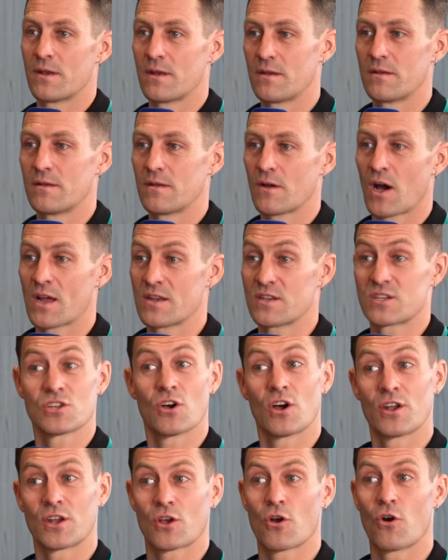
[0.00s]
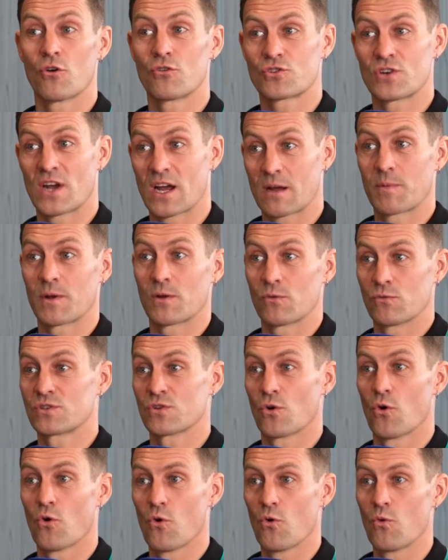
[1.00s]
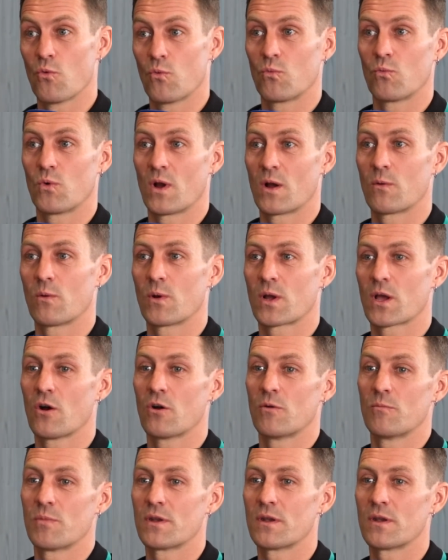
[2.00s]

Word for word: And I hadn't signed a contract, but it was all where we were going.